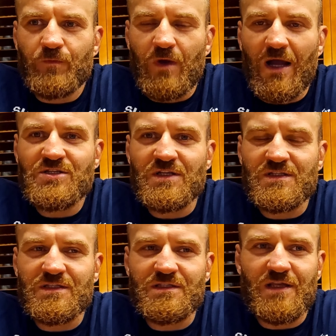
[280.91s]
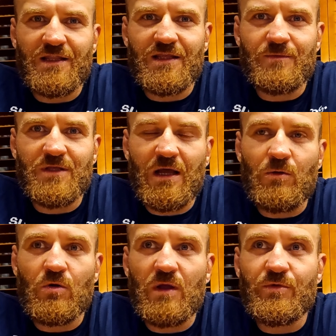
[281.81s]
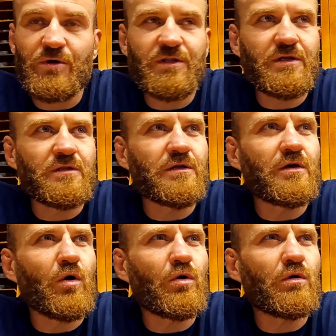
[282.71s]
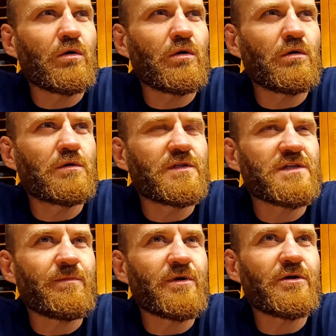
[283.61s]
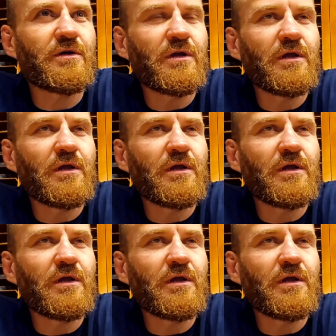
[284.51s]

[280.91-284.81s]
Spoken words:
I just say that I'm going to be ready in December.